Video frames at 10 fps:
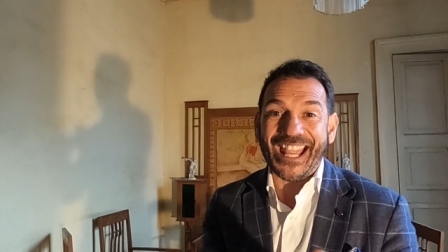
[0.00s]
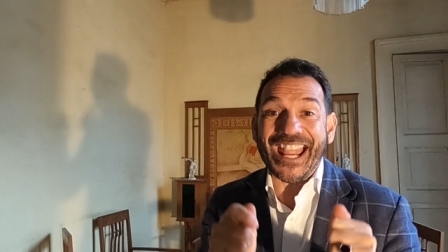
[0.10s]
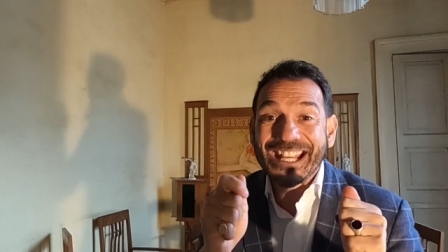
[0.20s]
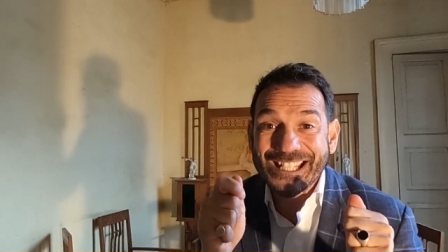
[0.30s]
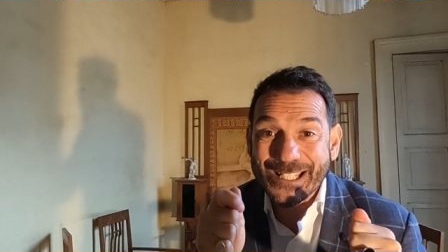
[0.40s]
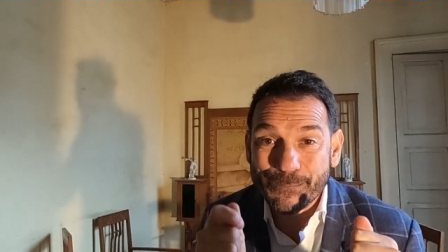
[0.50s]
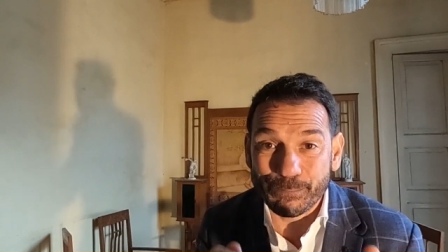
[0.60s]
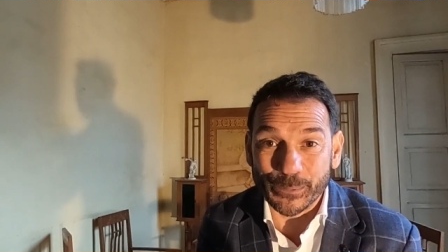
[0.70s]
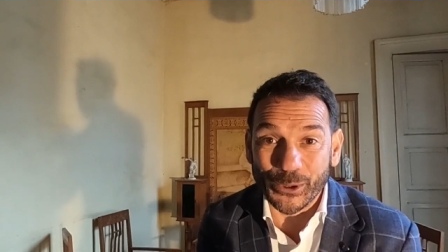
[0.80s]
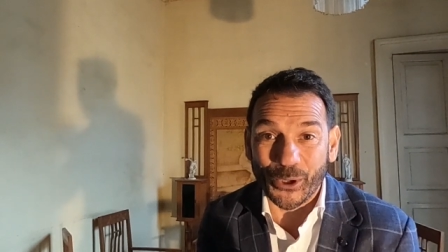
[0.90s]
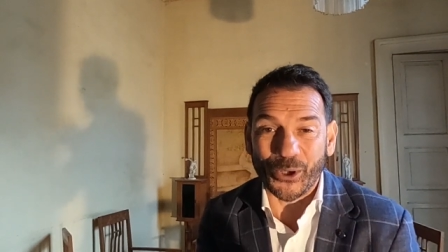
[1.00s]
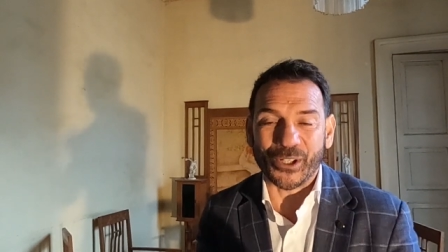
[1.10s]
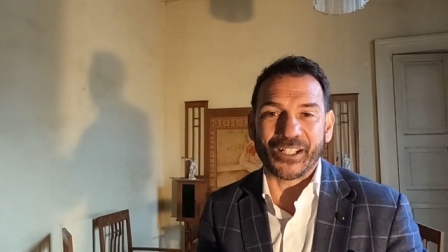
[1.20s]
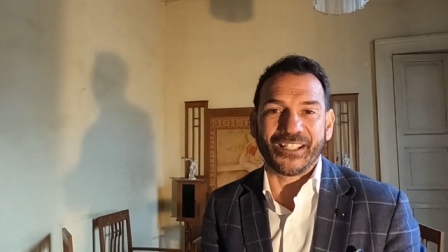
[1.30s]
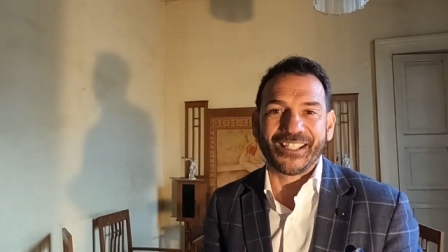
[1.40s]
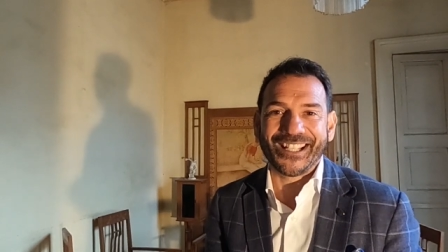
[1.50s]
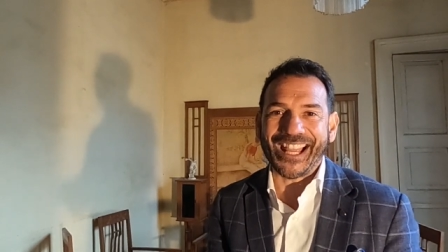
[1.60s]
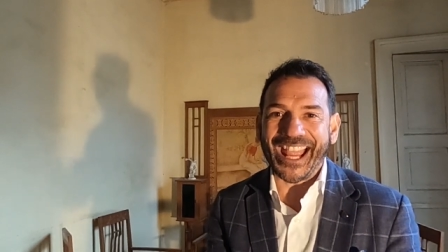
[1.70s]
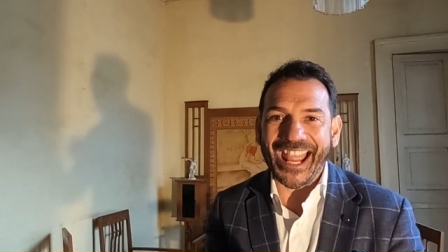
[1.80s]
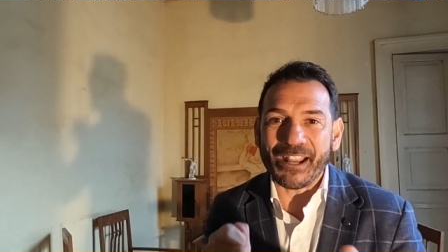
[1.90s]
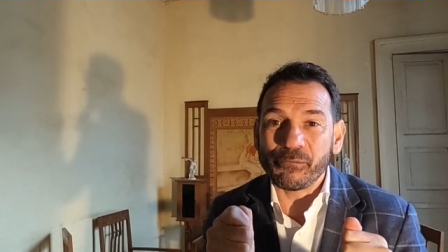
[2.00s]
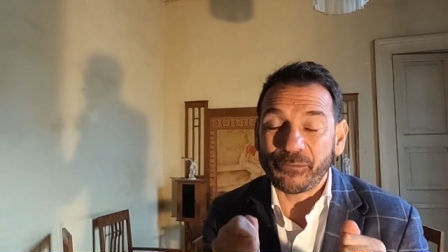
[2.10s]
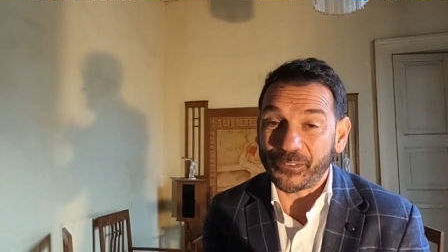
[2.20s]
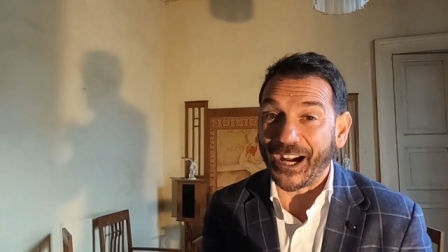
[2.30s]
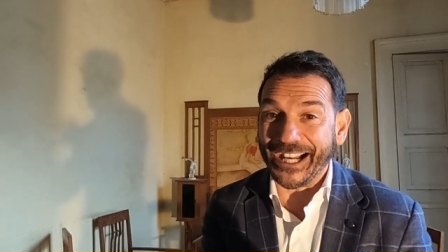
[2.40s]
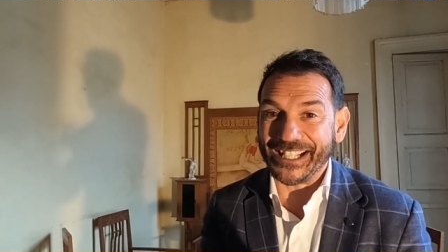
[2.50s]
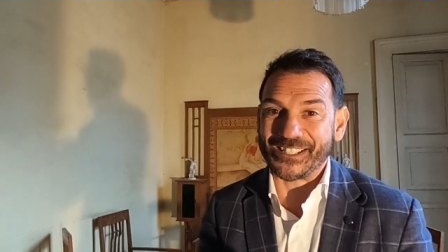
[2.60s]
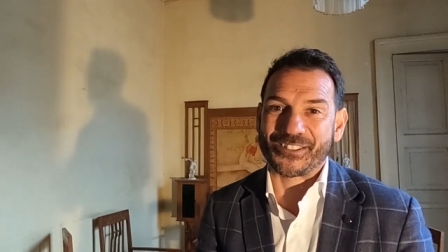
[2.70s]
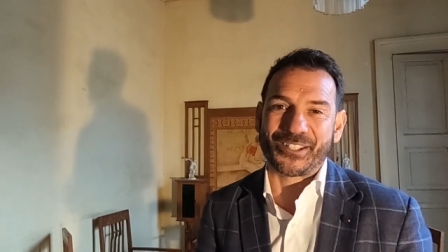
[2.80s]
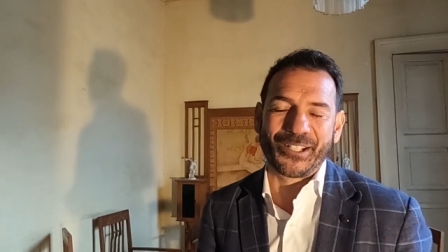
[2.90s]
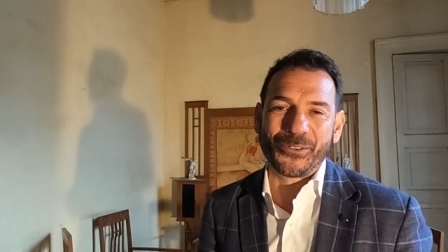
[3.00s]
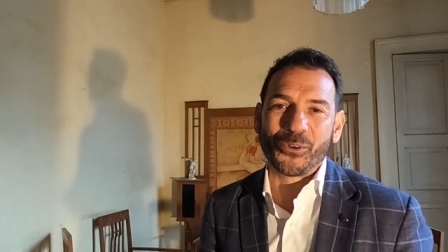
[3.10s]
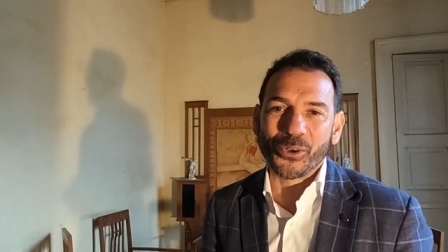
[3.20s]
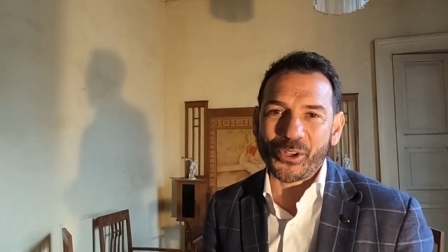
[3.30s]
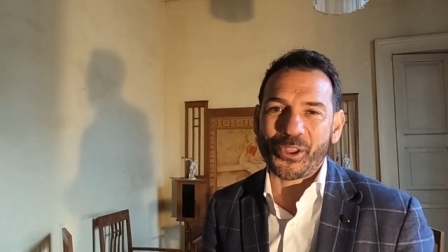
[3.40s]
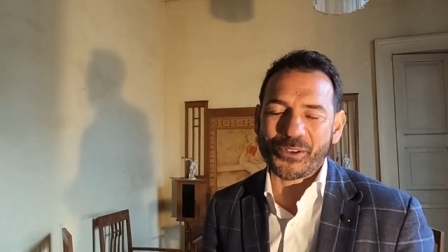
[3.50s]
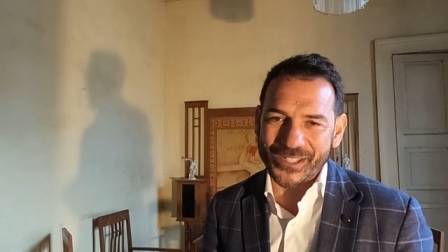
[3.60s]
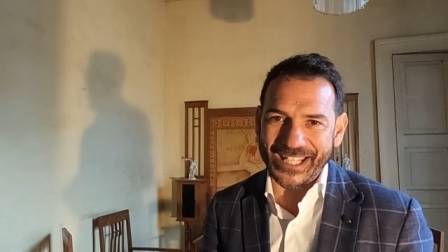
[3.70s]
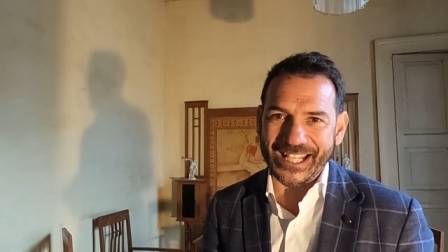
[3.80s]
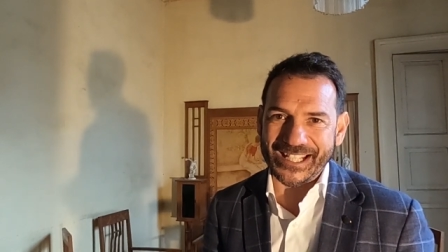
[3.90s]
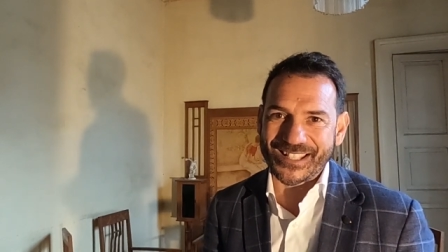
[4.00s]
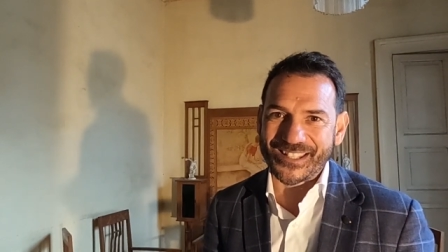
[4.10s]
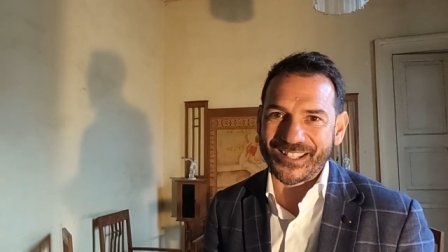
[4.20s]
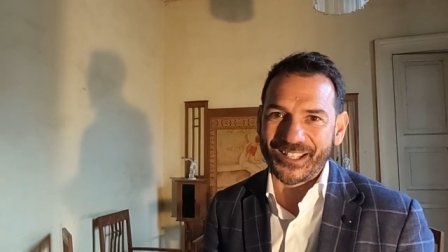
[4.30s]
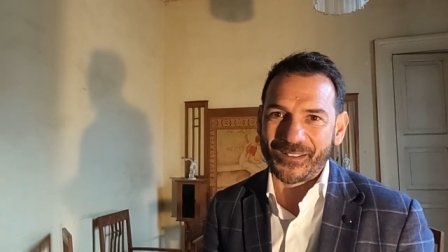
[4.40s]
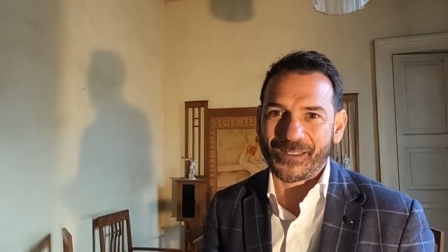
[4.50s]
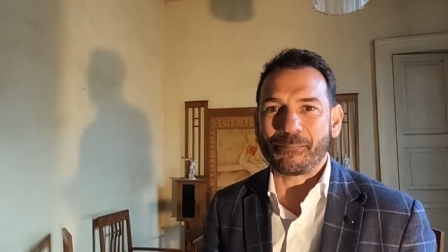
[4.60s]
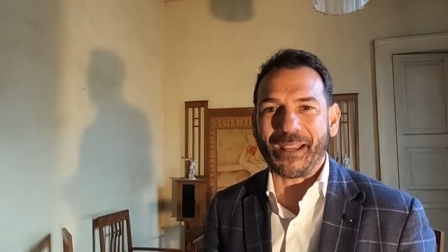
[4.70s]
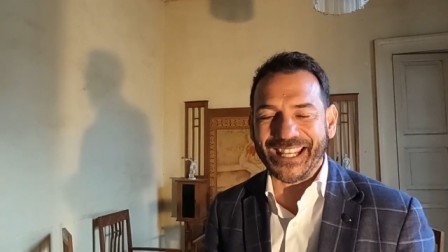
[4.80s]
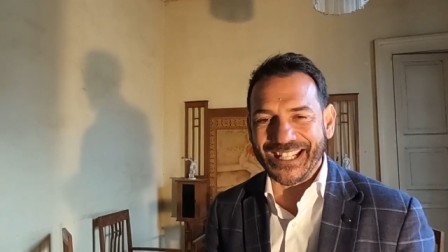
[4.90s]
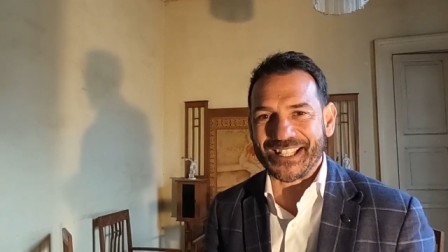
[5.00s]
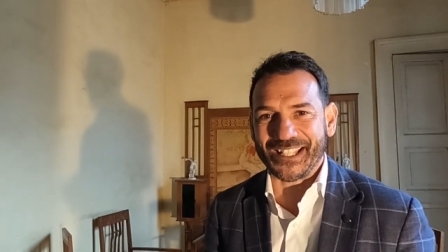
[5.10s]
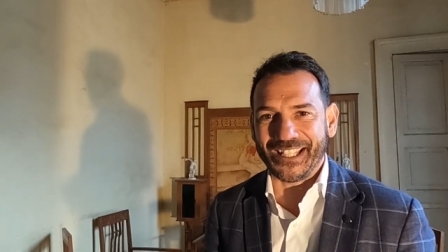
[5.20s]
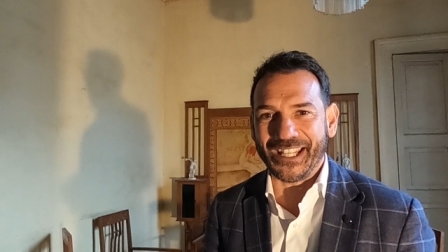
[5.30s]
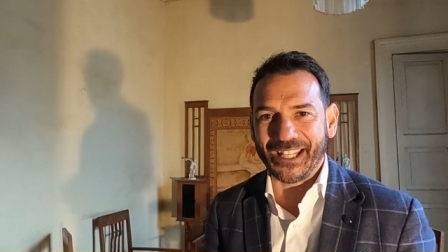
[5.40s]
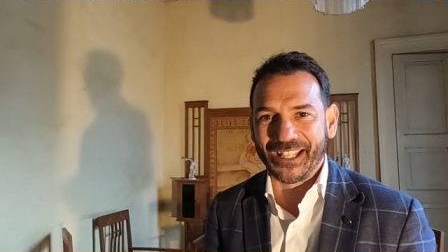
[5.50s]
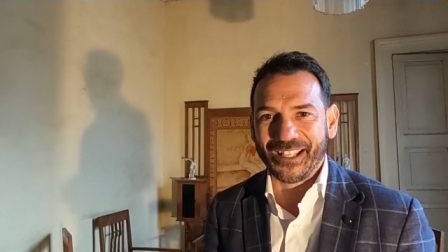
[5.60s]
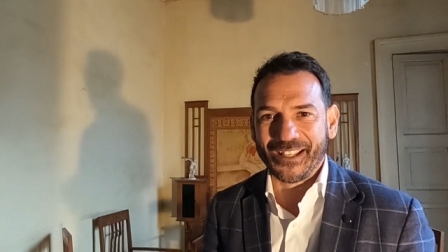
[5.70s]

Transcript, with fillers: explore and find all of those things that make Italy